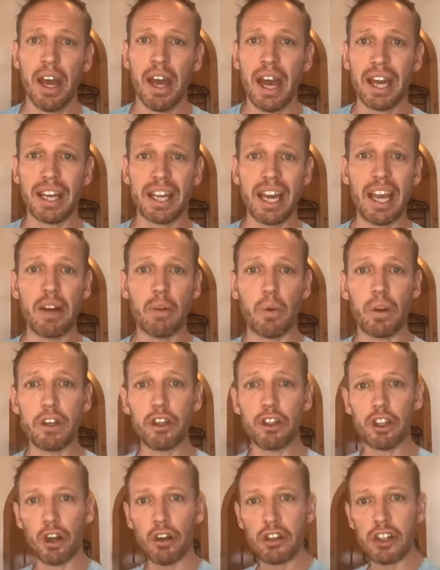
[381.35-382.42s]
Again, when you
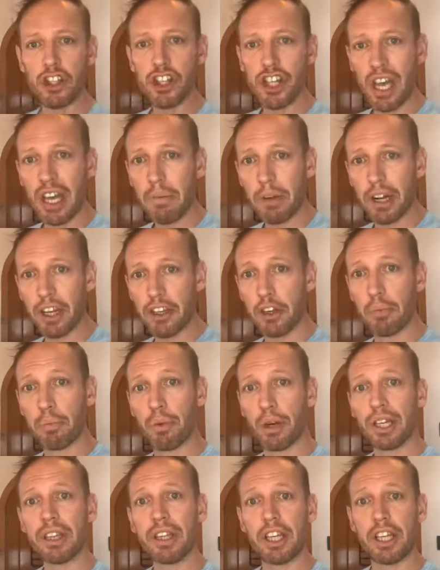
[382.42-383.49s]
don't shame it and you
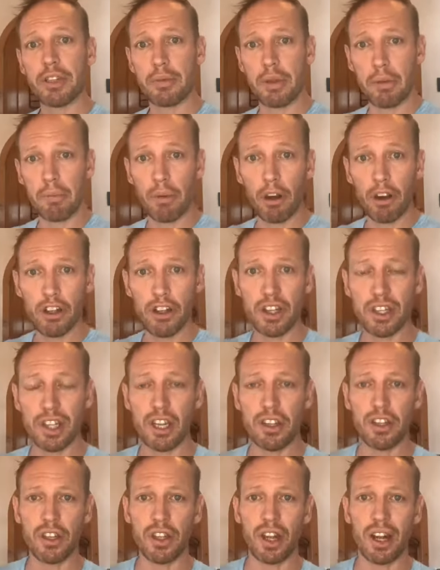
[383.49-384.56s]
bring these emotions
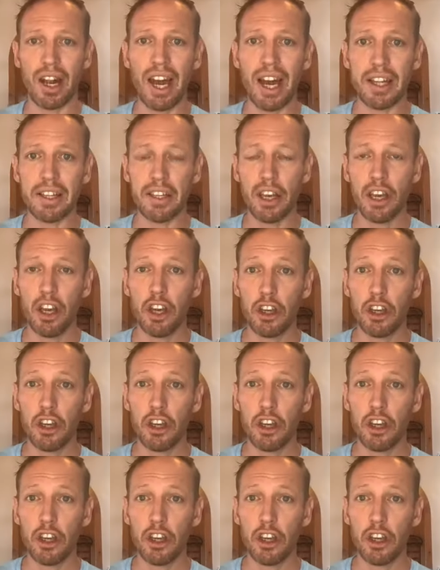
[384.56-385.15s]
into the light,